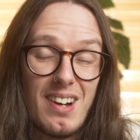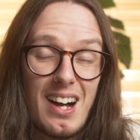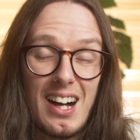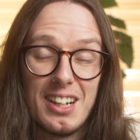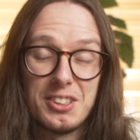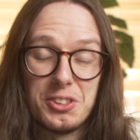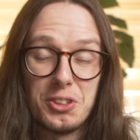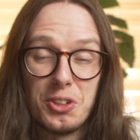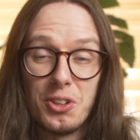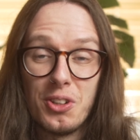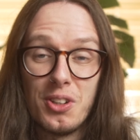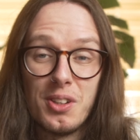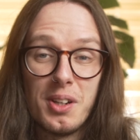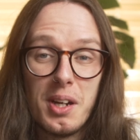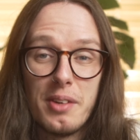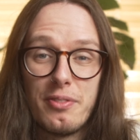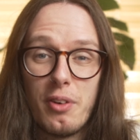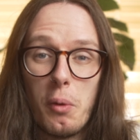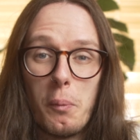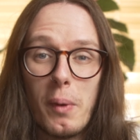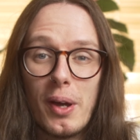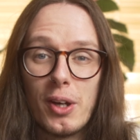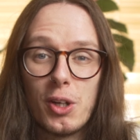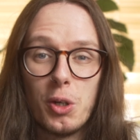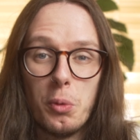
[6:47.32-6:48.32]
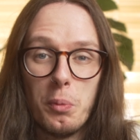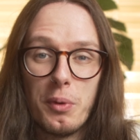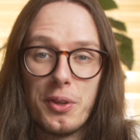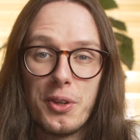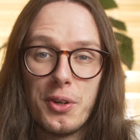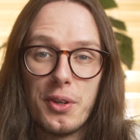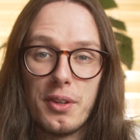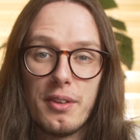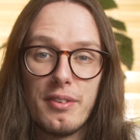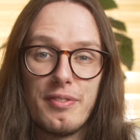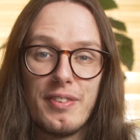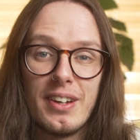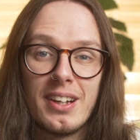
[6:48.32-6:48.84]
I don't know, if I wake up with
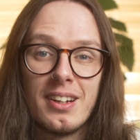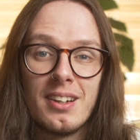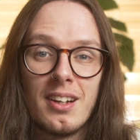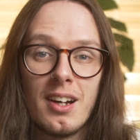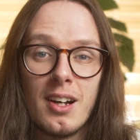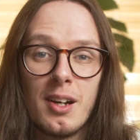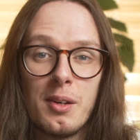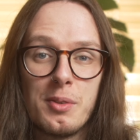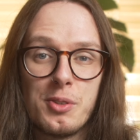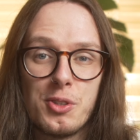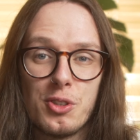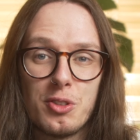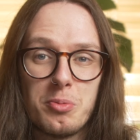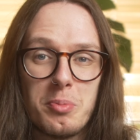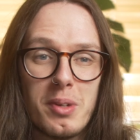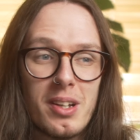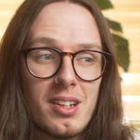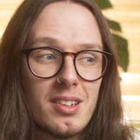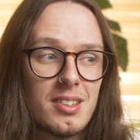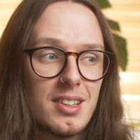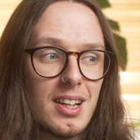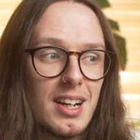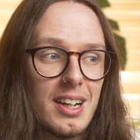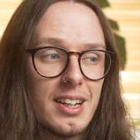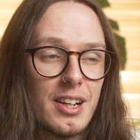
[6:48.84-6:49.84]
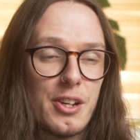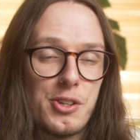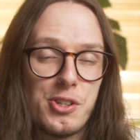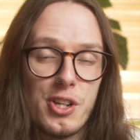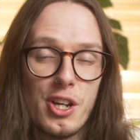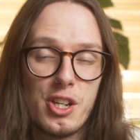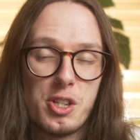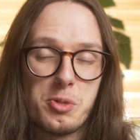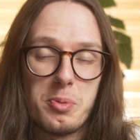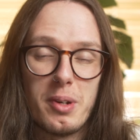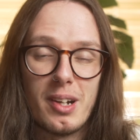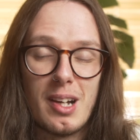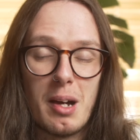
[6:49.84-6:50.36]
another finger, just means that I can
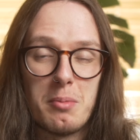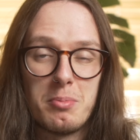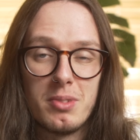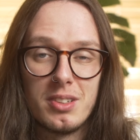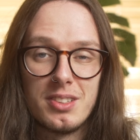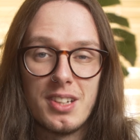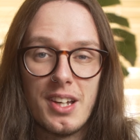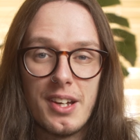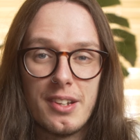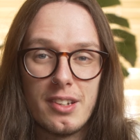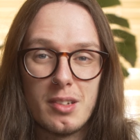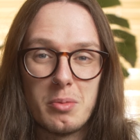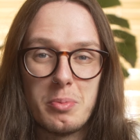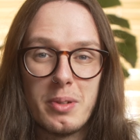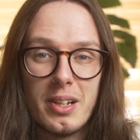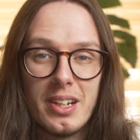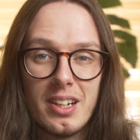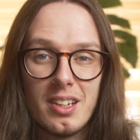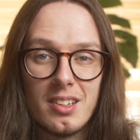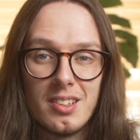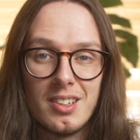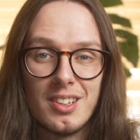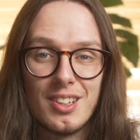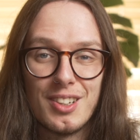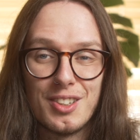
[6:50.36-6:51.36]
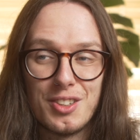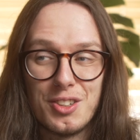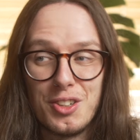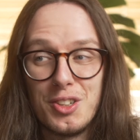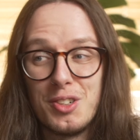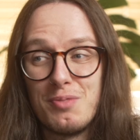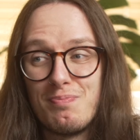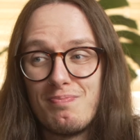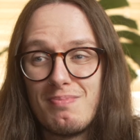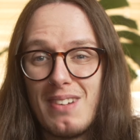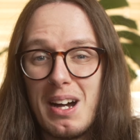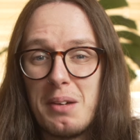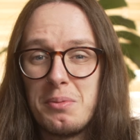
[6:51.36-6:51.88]
change my camera settings a bit easier,
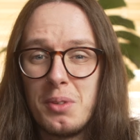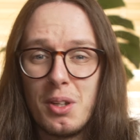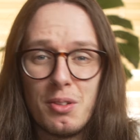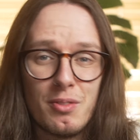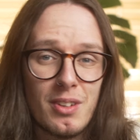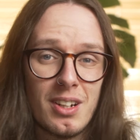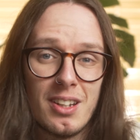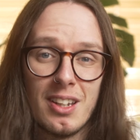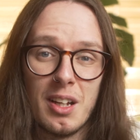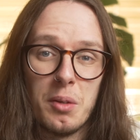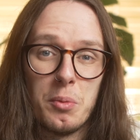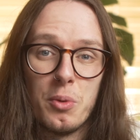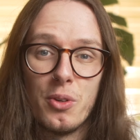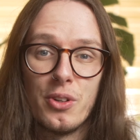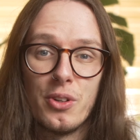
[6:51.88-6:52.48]
so I'm not really that